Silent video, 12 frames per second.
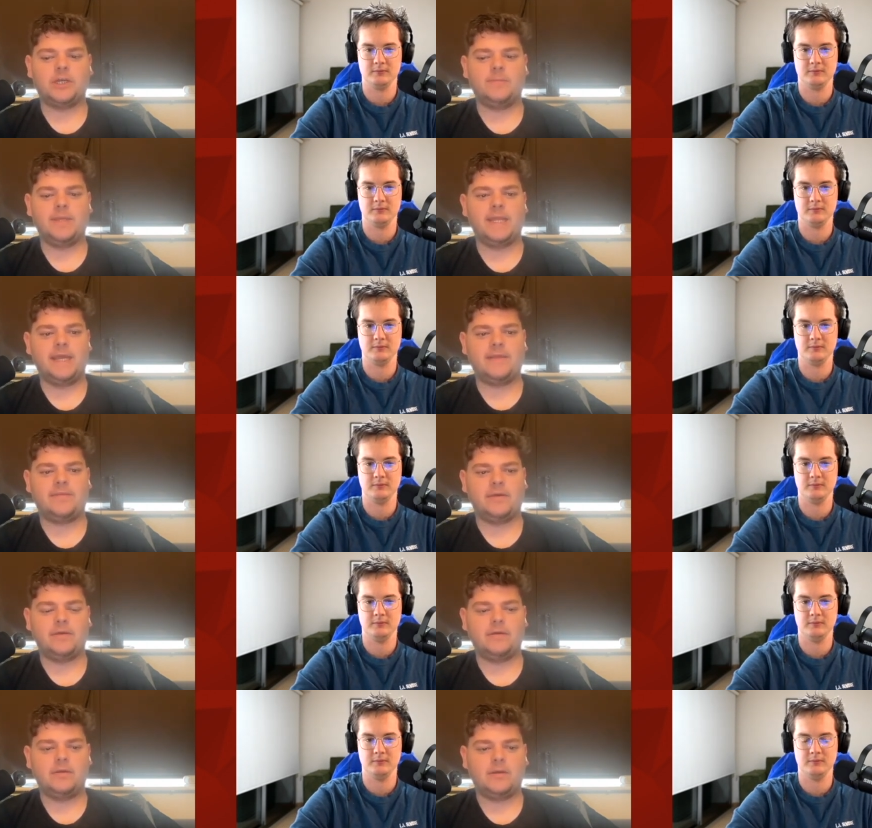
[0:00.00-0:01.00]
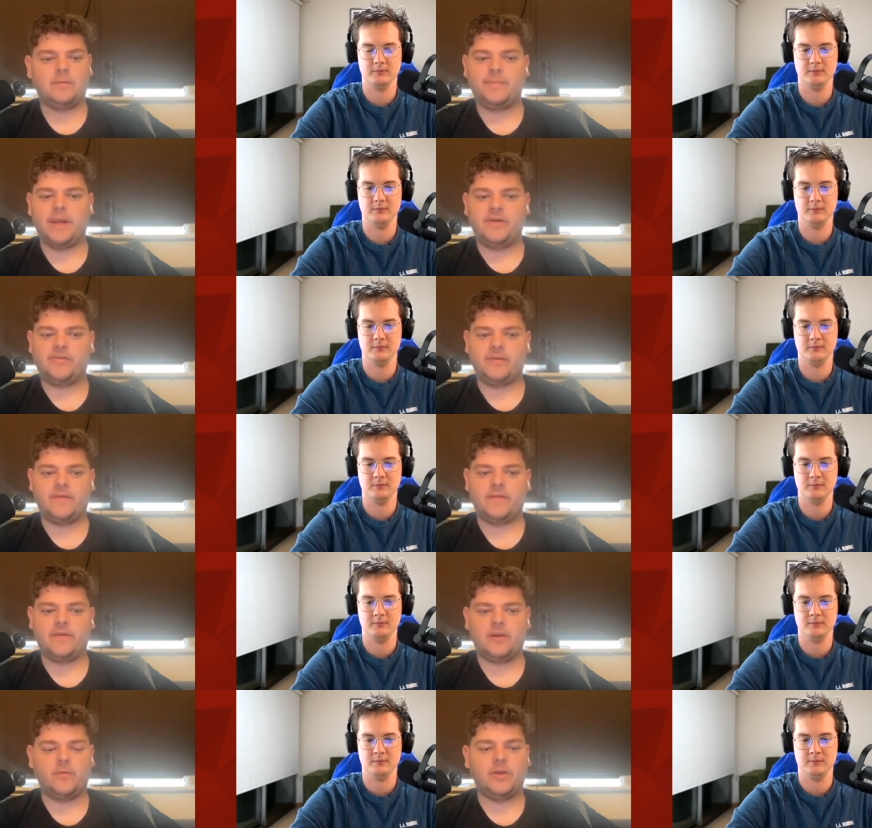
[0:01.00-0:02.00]
Speaker 1: going to be next year compared to
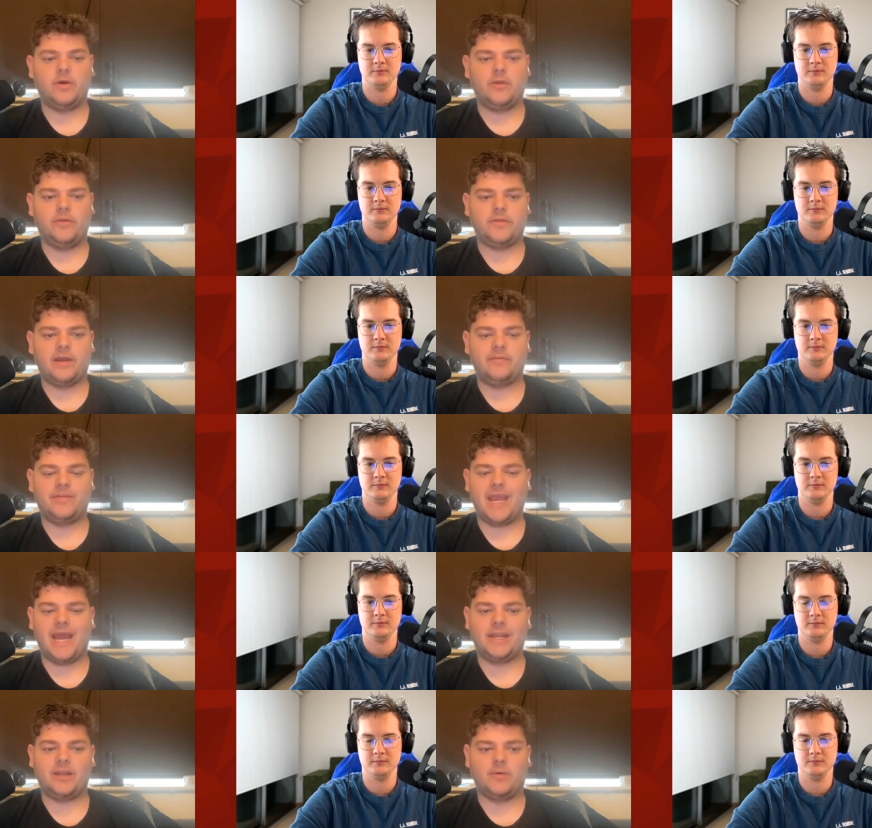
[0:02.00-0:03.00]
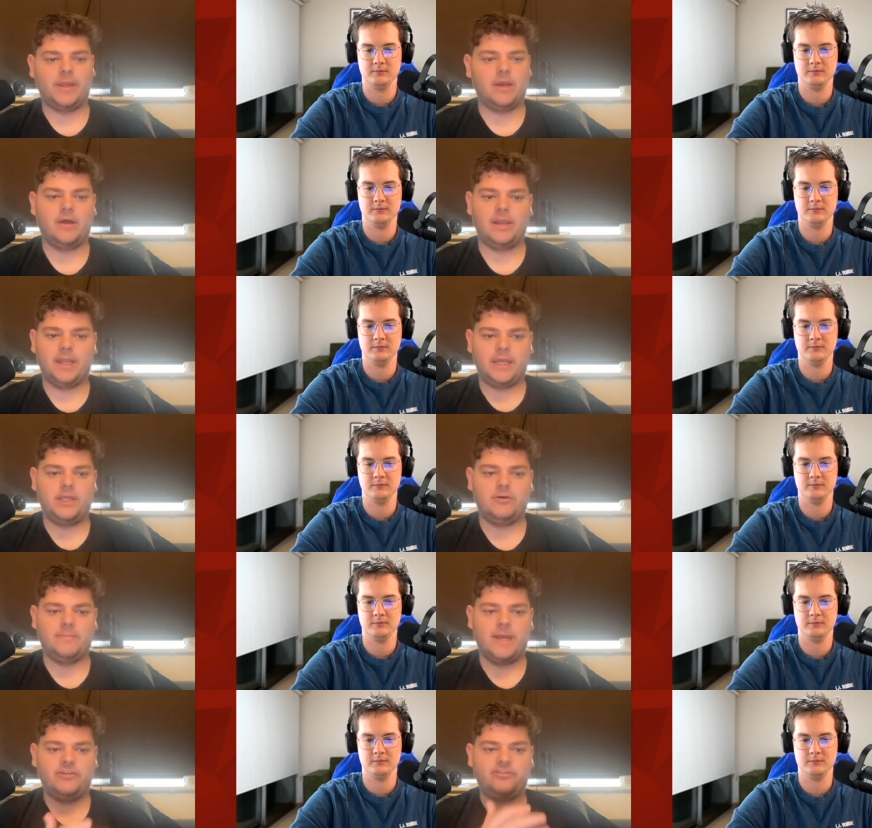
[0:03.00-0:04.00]
this year with all the stuff they had going on, like
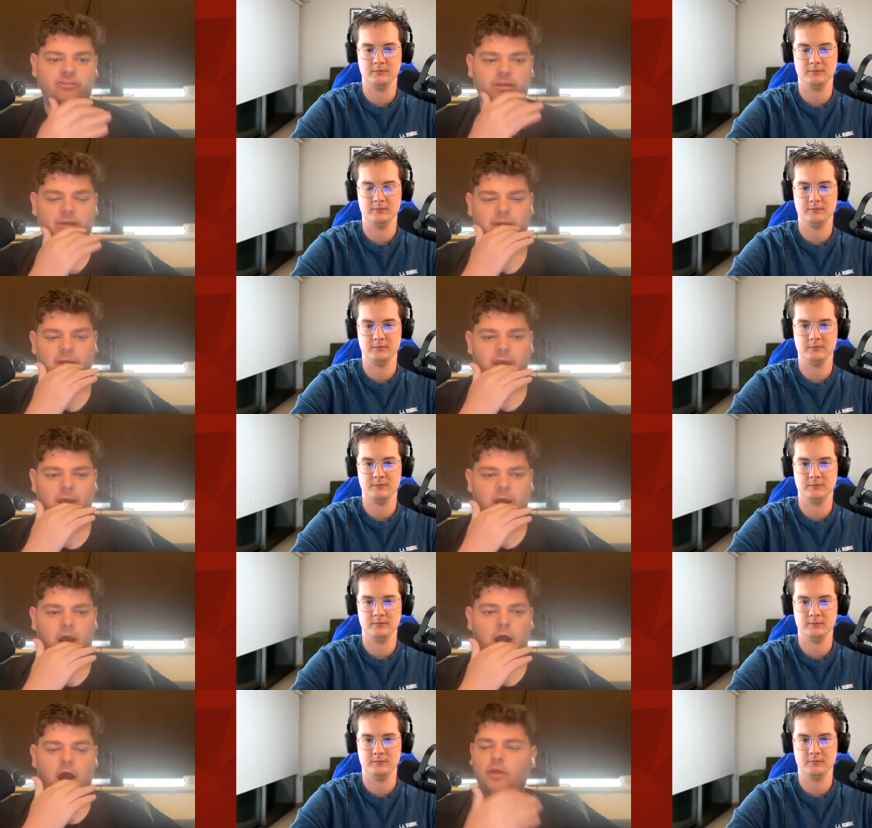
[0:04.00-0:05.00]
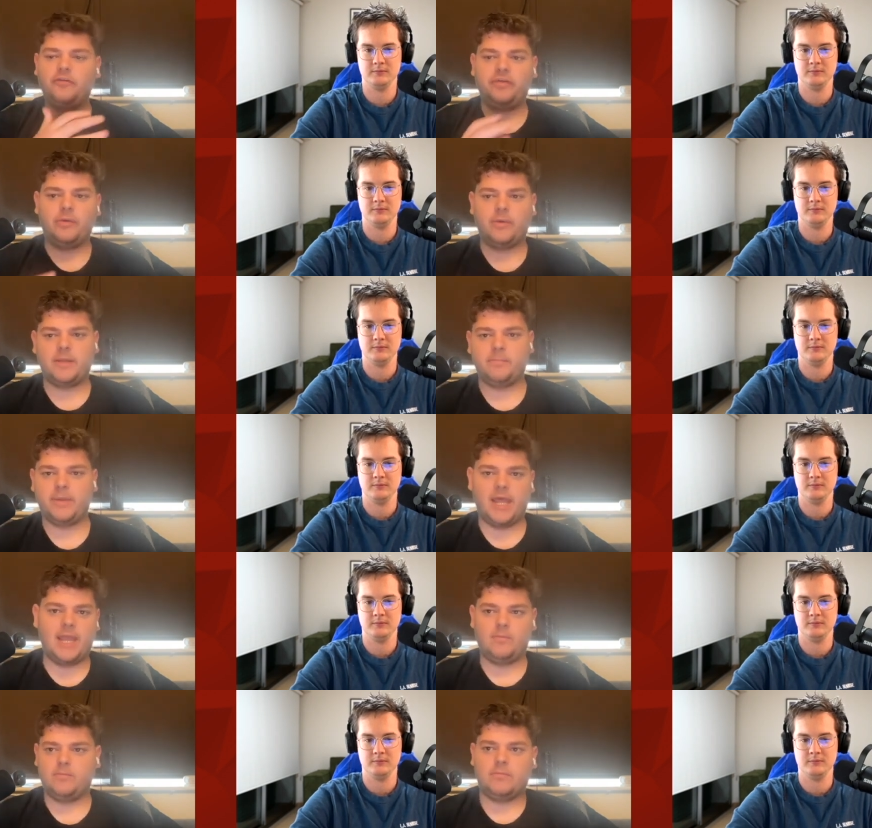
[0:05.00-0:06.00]
you mentioned. I don't think we can blame